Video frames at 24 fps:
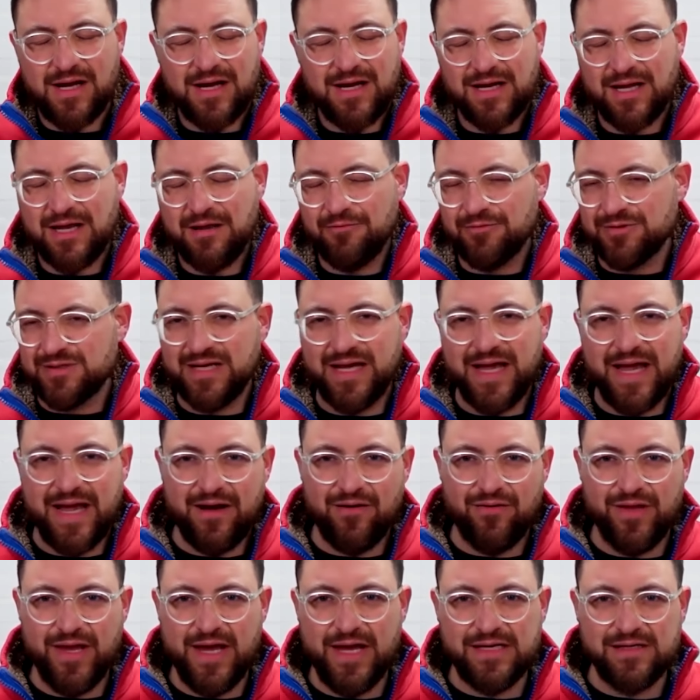He wasn't getting
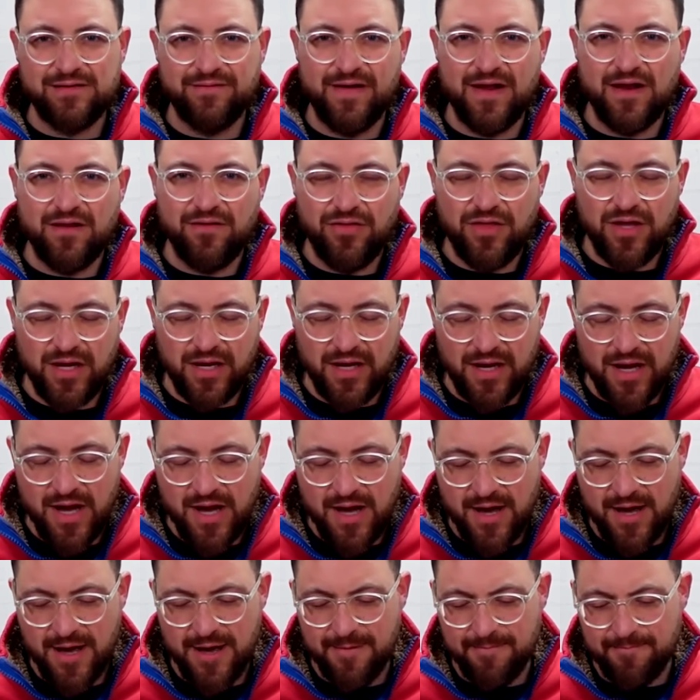on the end of anything.
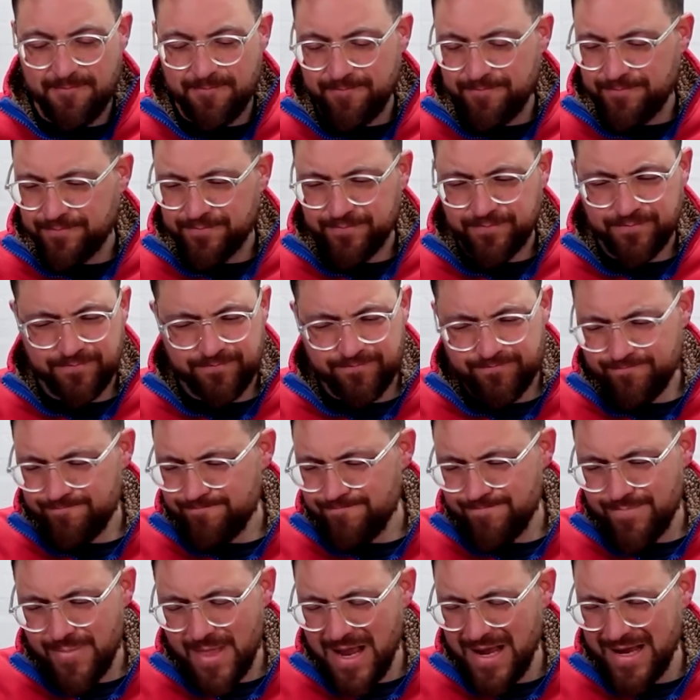
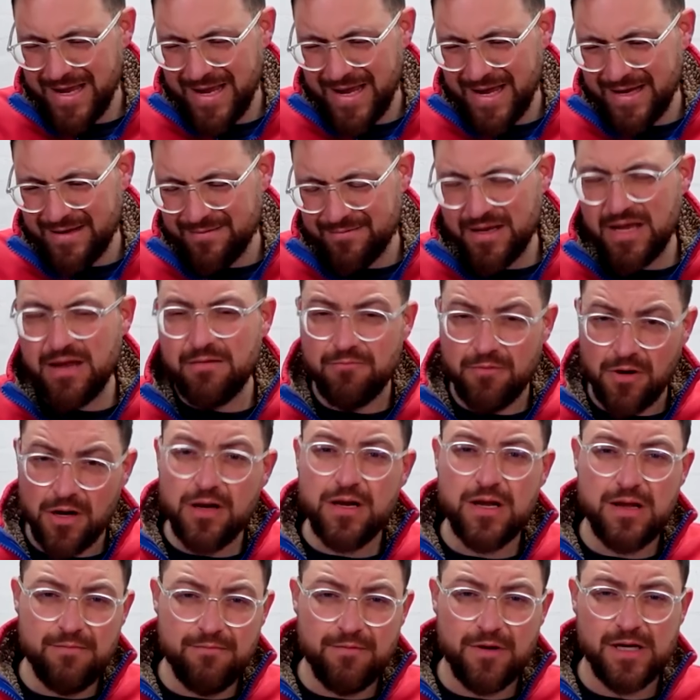But he
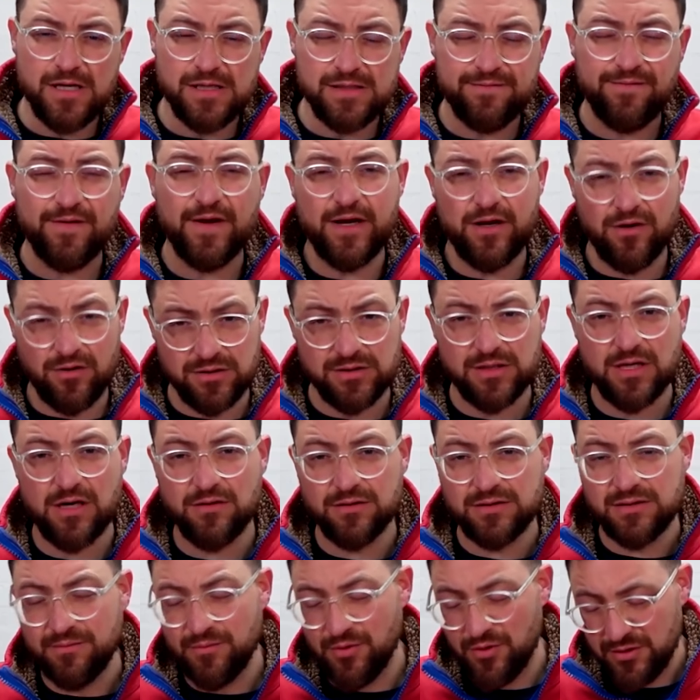won his flick on
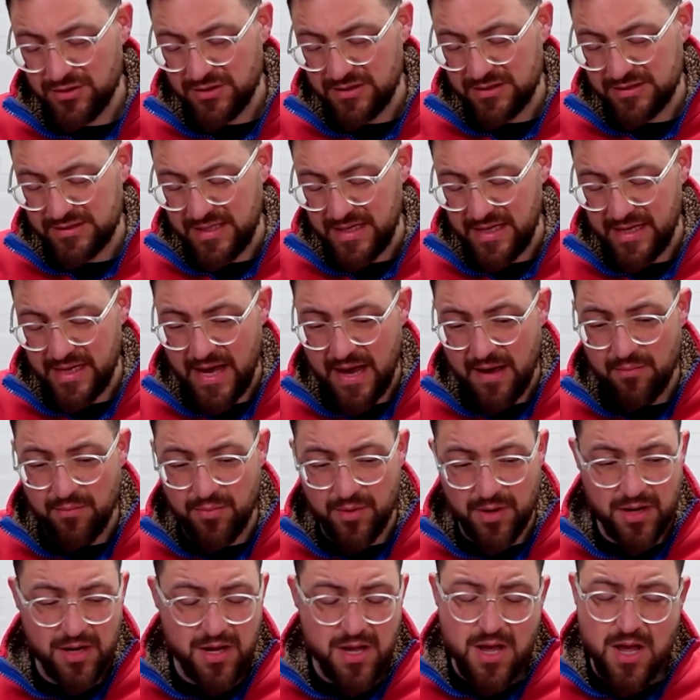Carlton Morris, I'll say that.
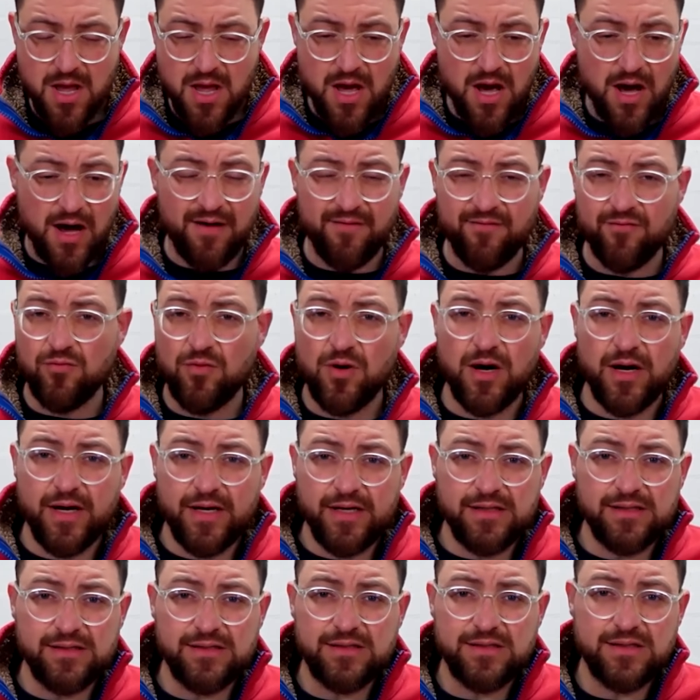But
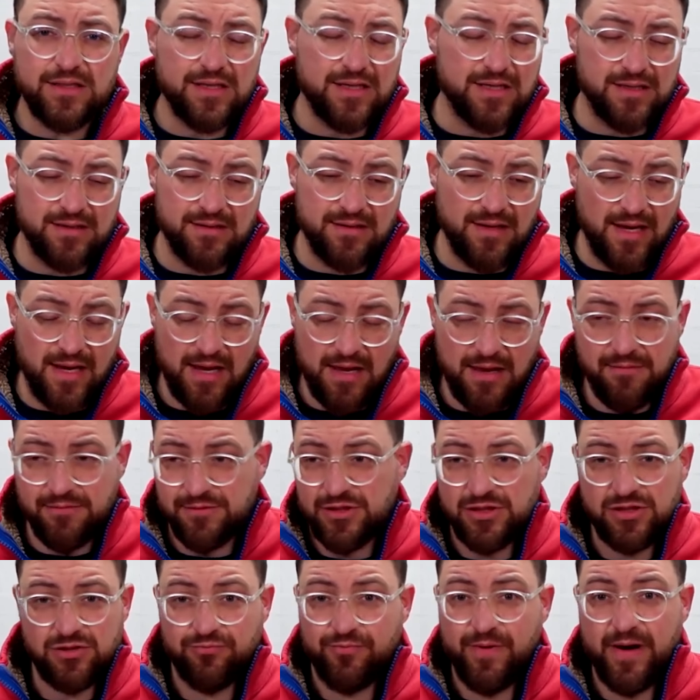otherwise, he was
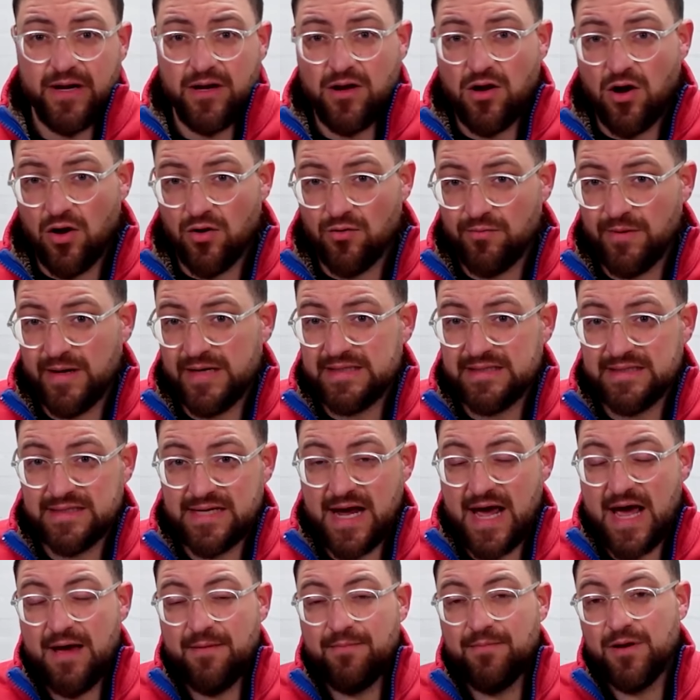just a red card waiting to
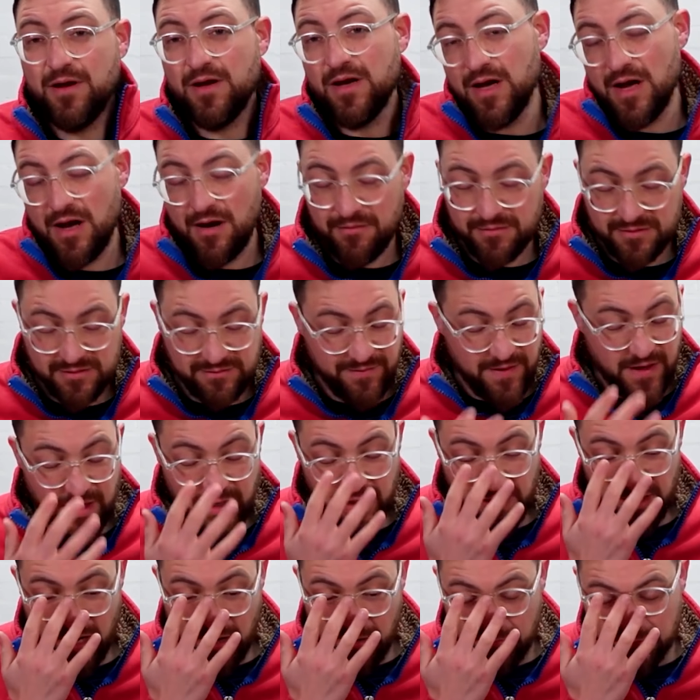happen. I
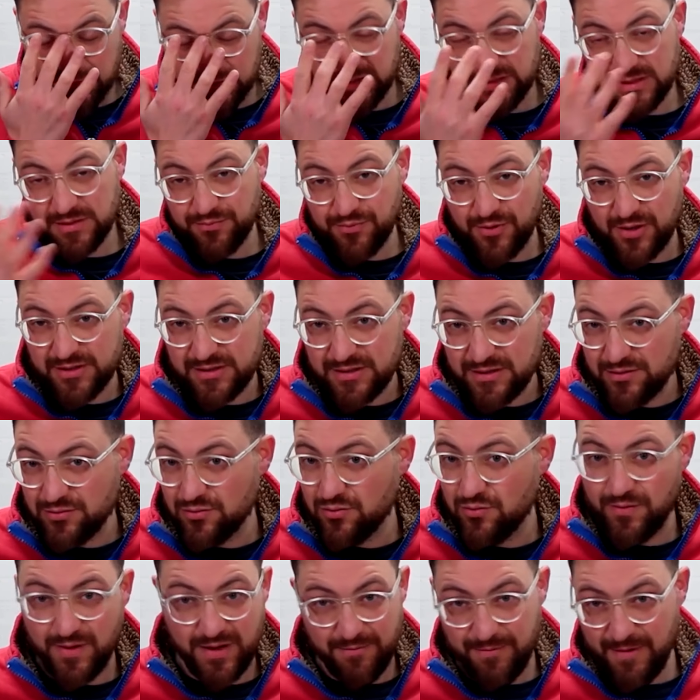wasn't surprised at
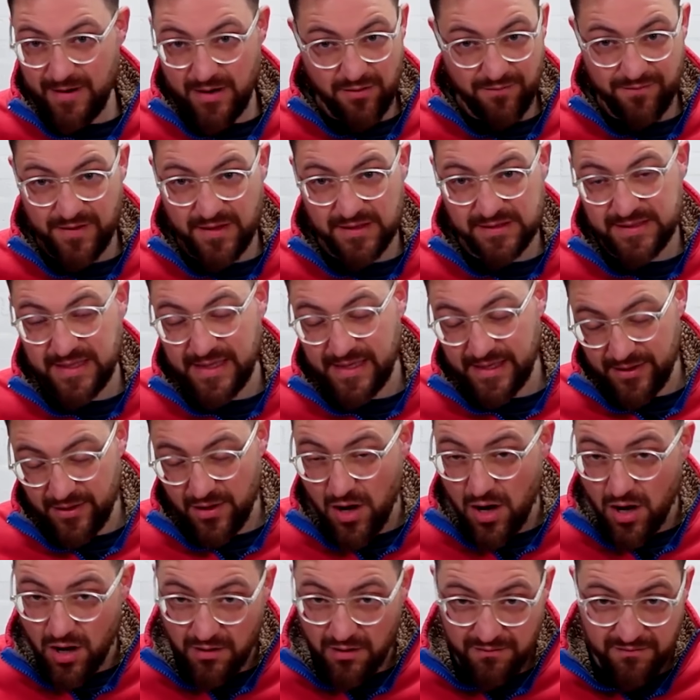all when he went off in the second
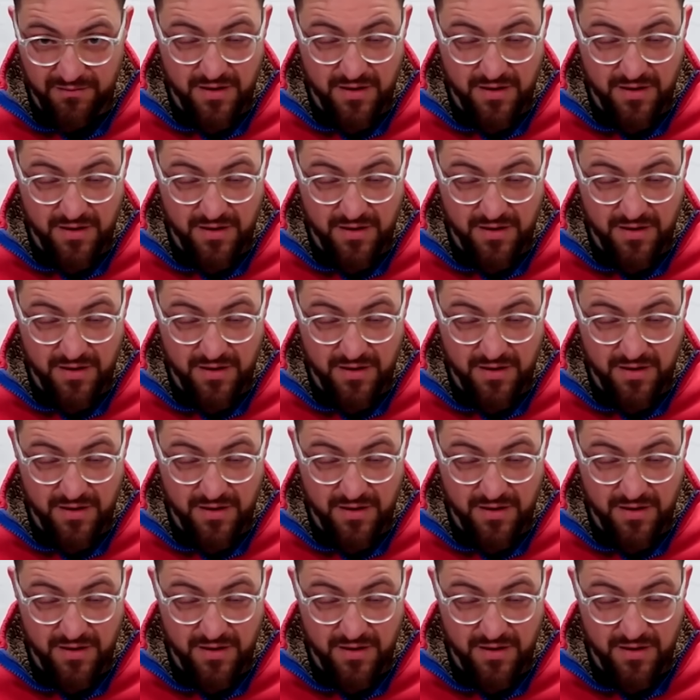half.